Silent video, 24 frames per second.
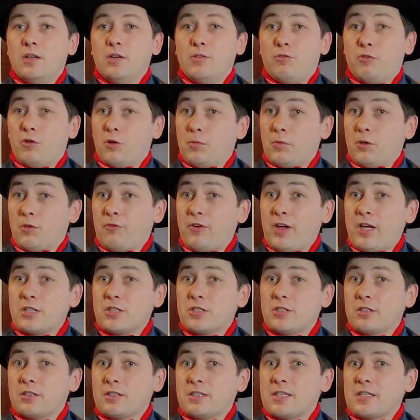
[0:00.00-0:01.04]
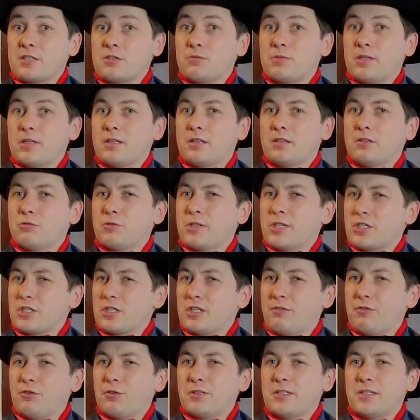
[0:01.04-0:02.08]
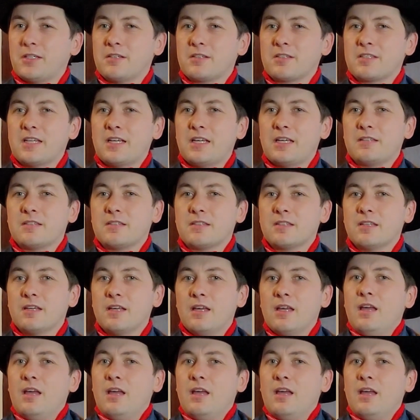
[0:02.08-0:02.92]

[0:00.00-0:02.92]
formal fashion accessory in traditionally frontier states,